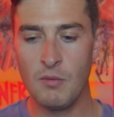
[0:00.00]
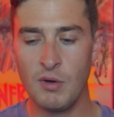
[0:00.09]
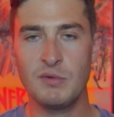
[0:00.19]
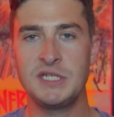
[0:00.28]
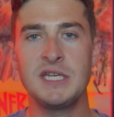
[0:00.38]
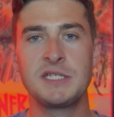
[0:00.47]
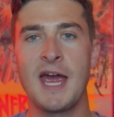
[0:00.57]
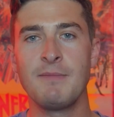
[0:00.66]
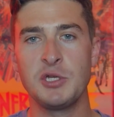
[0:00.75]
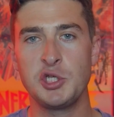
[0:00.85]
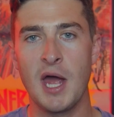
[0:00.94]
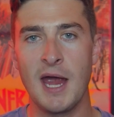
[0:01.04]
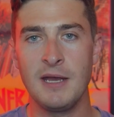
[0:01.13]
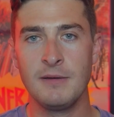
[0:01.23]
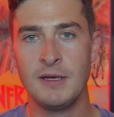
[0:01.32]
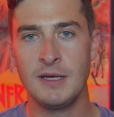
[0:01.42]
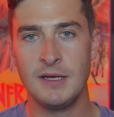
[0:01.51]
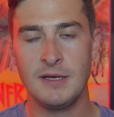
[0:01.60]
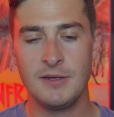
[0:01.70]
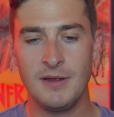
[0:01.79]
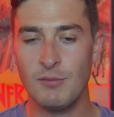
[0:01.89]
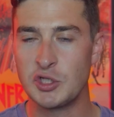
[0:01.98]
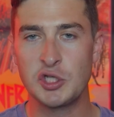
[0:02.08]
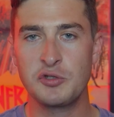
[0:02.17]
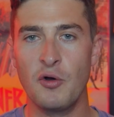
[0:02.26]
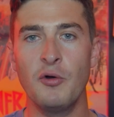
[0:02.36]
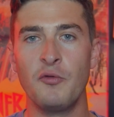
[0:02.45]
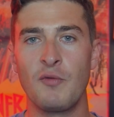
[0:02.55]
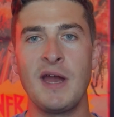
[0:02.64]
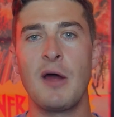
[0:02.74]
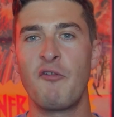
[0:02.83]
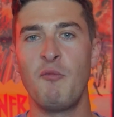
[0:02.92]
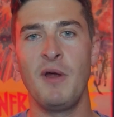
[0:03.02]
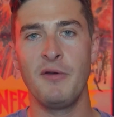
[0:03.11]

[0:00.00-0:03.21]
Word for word: when it was his time to shine, it was stolen right out from